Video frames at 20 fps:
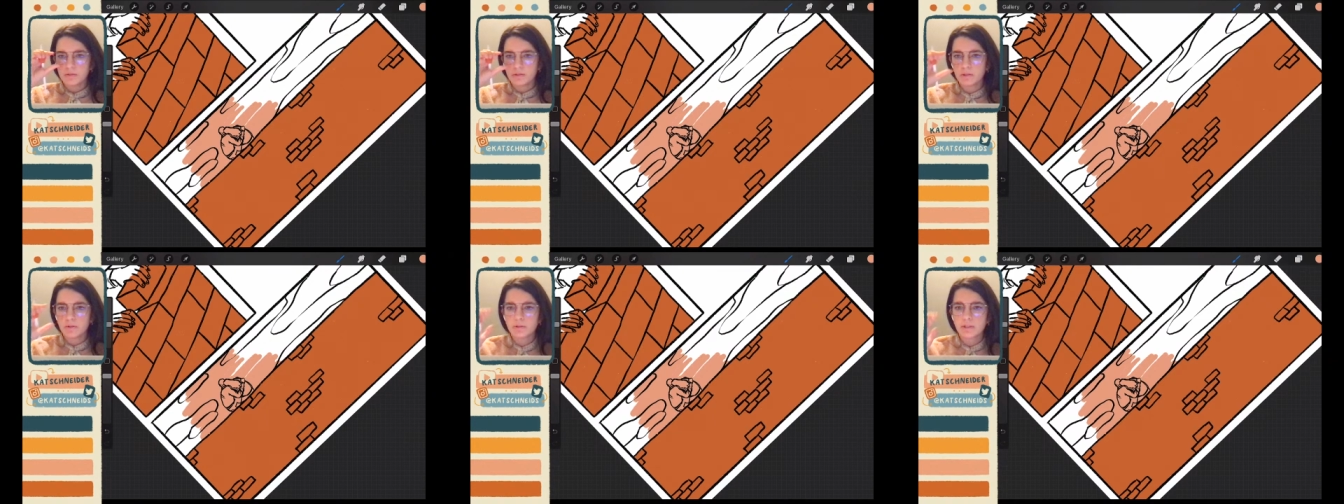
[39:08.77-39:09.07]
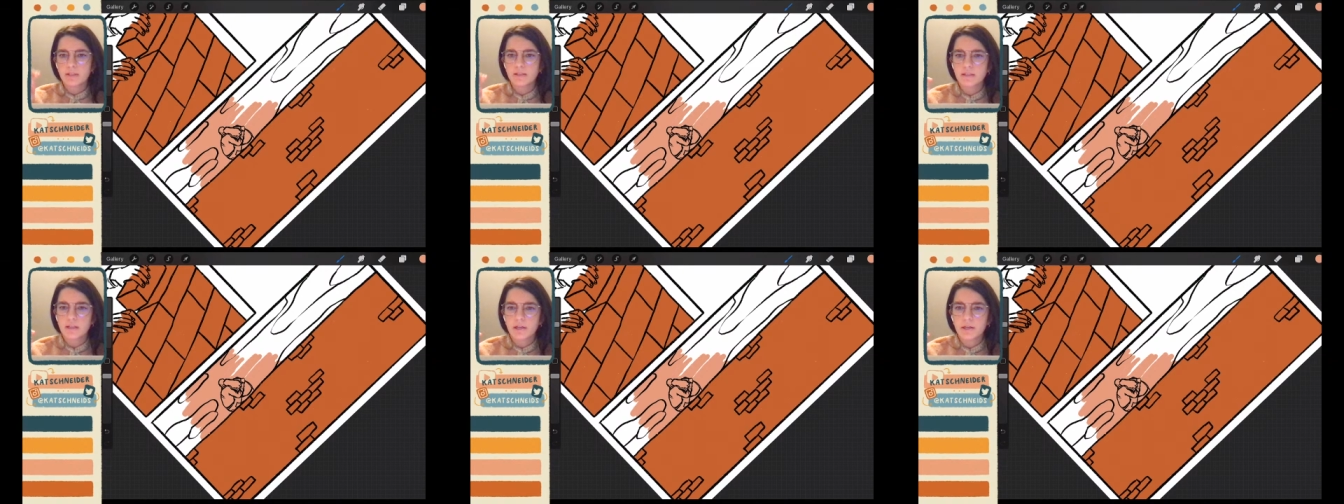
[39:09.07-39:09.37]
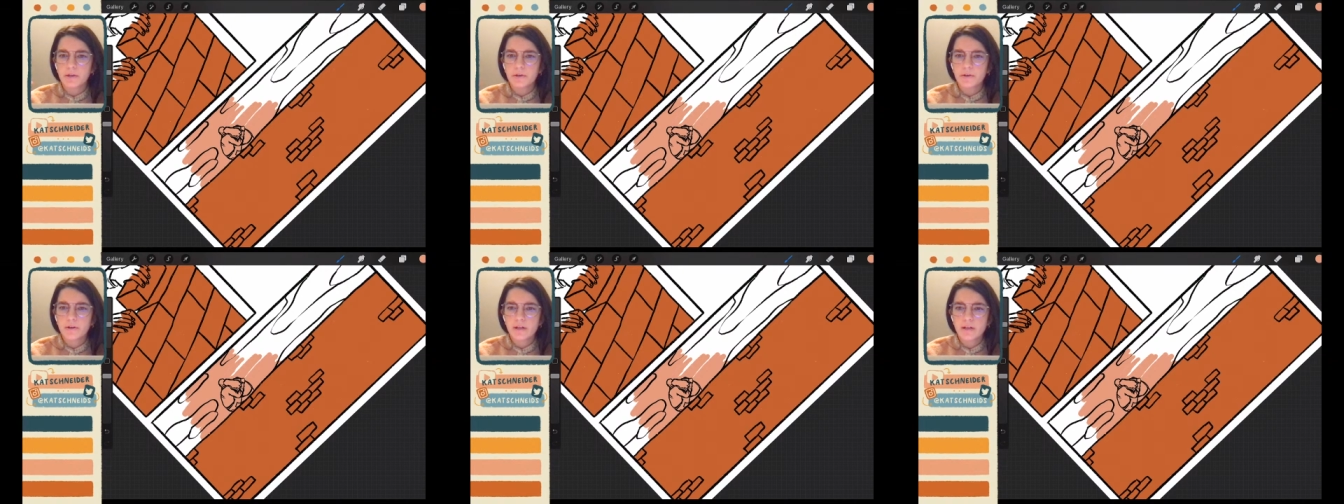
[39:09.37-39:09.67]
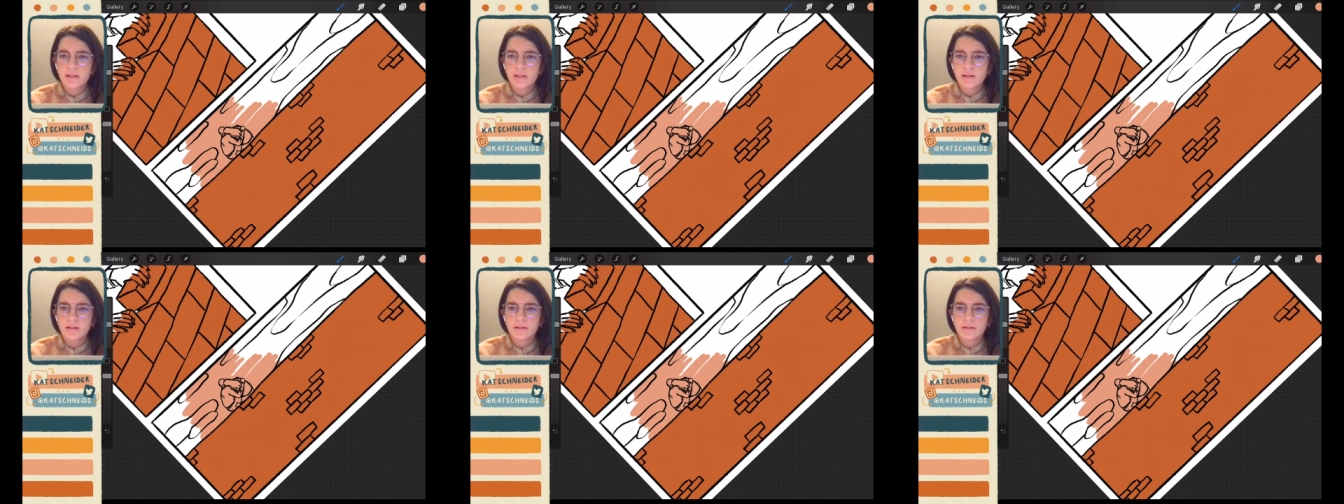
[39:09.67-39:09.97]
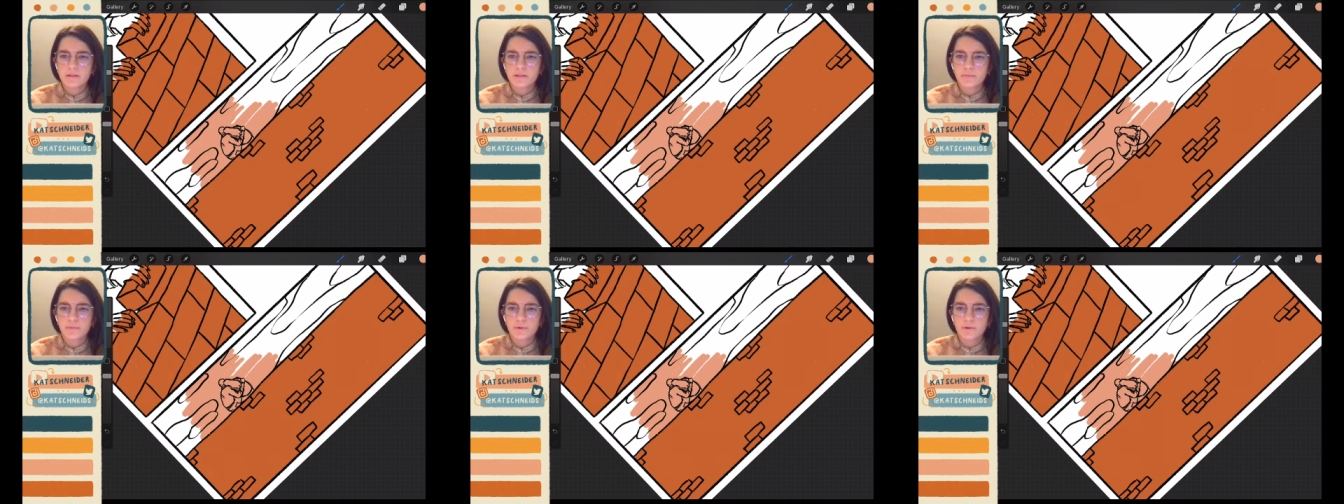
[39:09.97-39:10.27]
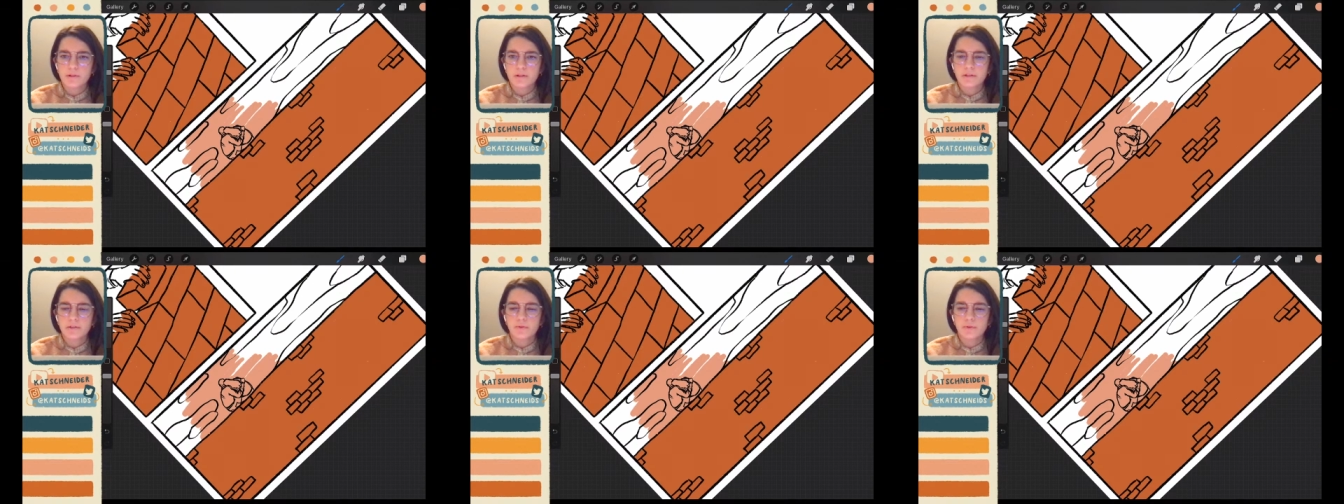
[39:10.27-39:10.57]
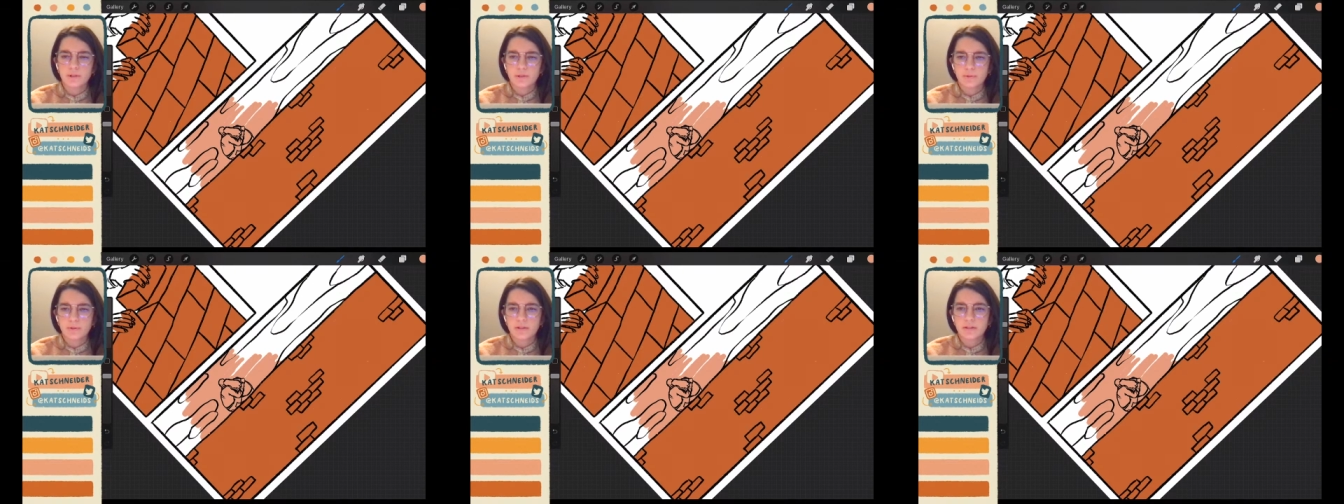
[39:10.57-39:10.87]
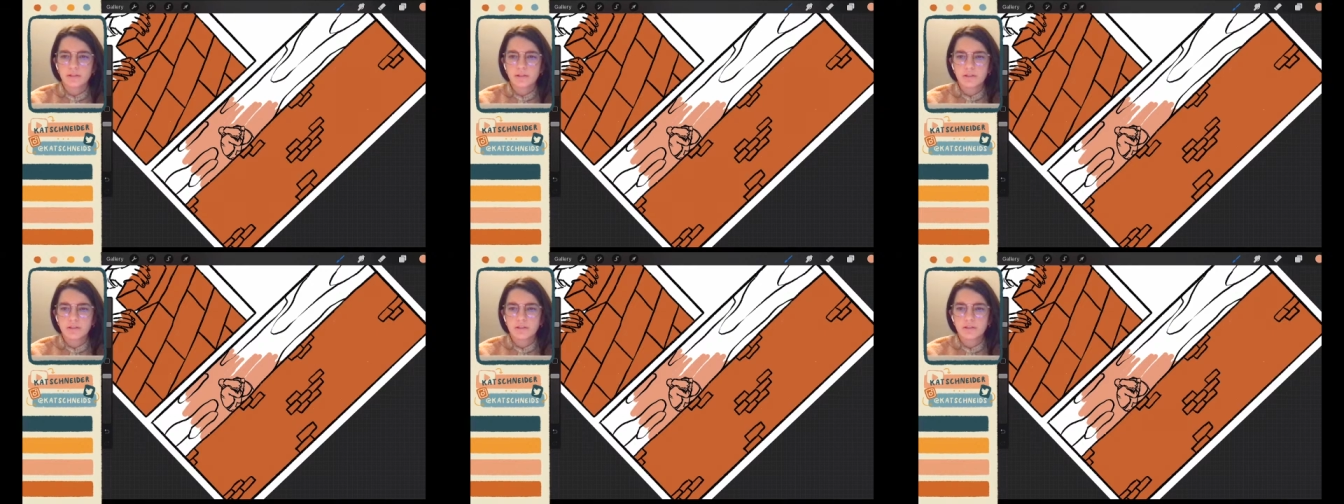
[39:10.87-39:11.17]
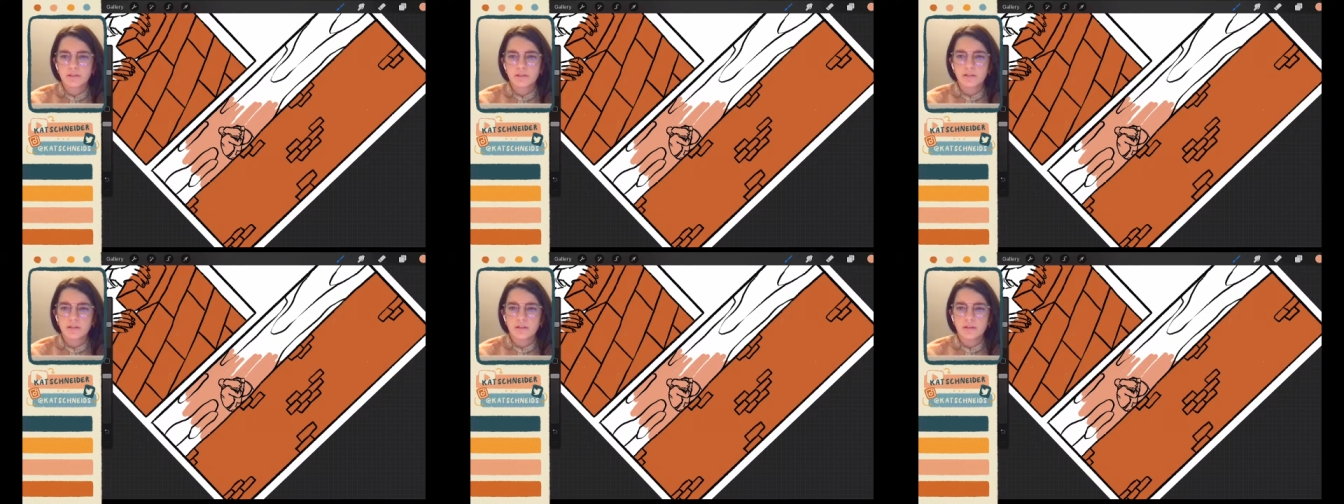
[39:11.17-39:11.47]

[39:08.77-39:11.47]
Joe says, I agree that there's more to do on Twitch.